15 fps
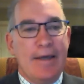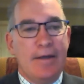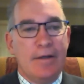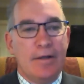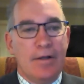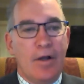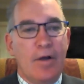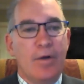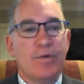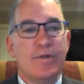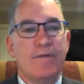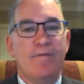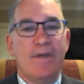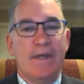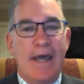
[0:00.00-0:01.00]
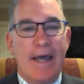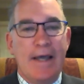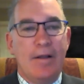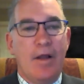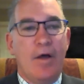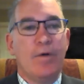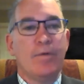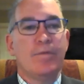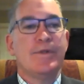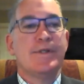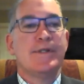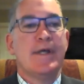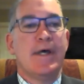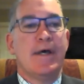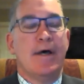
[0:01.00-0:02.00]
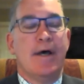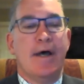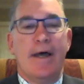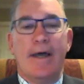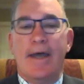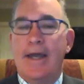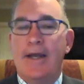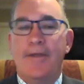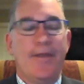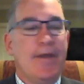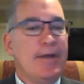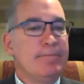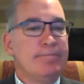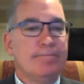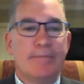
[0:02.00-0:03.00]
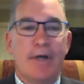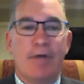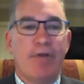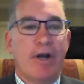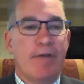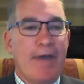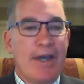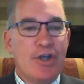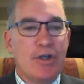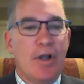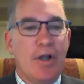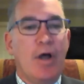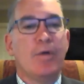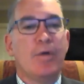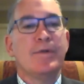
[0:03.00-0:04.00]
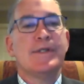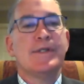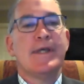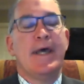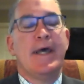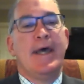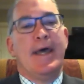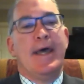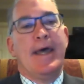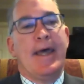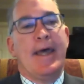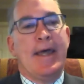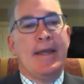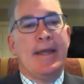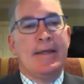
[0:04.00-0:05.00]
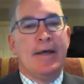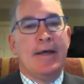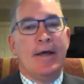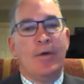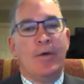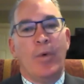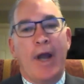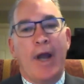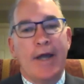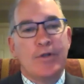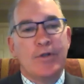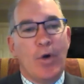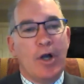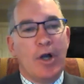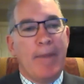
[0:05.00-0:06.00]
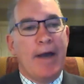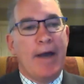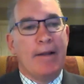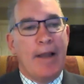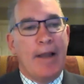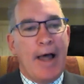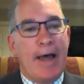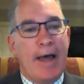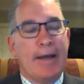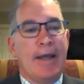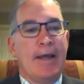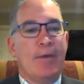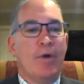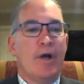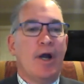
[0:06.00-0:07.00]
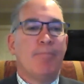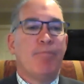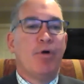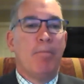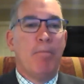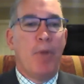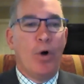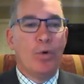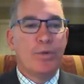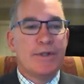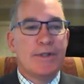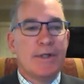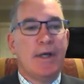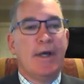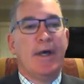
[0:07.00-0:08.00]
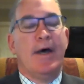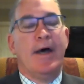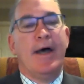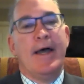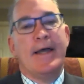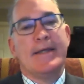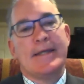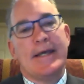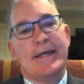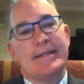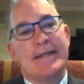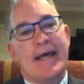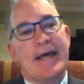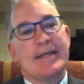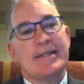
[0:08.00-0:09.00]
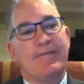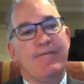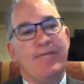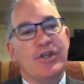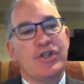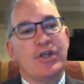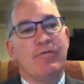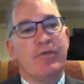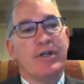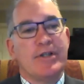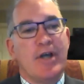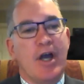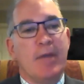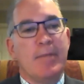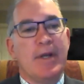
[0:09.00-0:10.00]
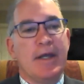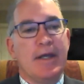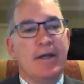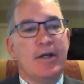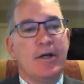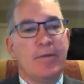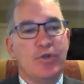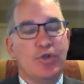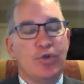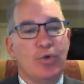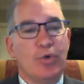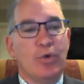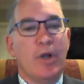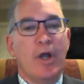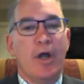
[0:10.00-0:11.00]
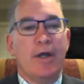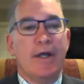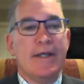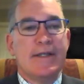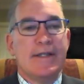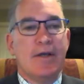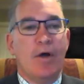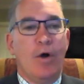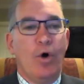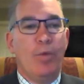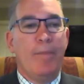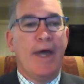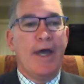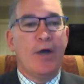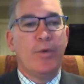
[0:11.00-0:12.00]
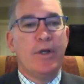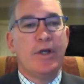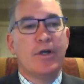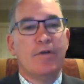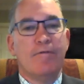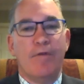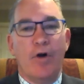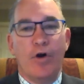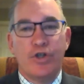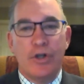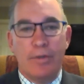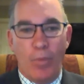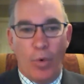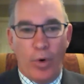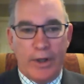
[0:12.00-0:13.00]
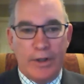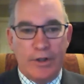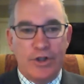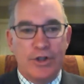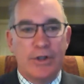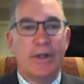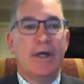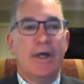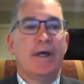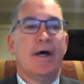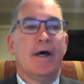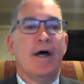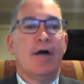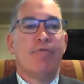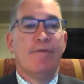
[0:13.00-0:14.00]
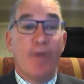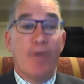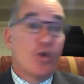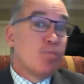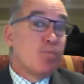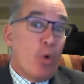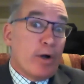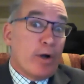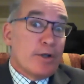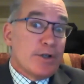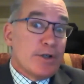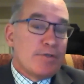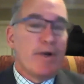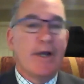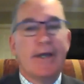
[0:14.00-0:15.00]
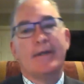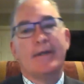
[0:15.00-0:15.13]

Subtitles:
loans, VA loans, anything, renovation loans. And what I talk about a lot and what I promote as a tax efficient retirement income tool is the home equity conversion mortgage, reverse mortgages, right?